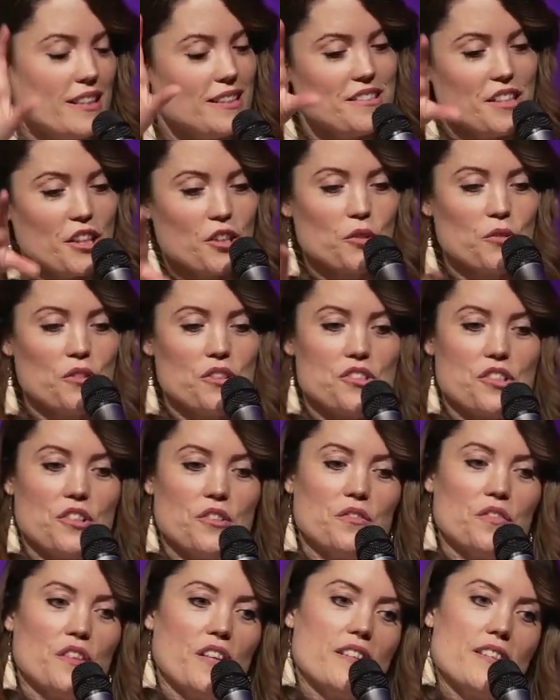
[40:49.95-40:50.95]
declaration
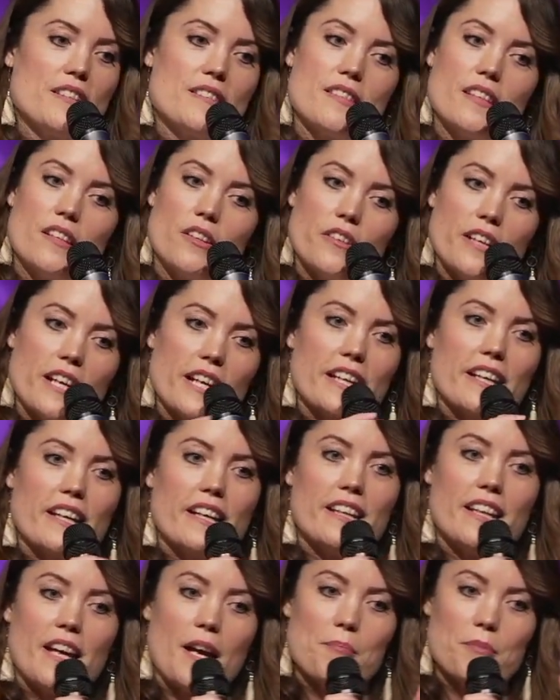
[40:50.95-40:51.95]
of faith, I said, all right,
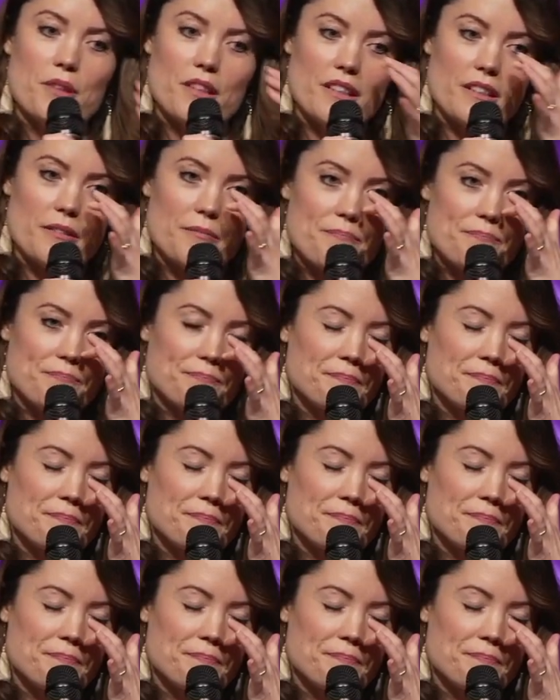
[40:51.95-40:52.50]
God, I'm gonna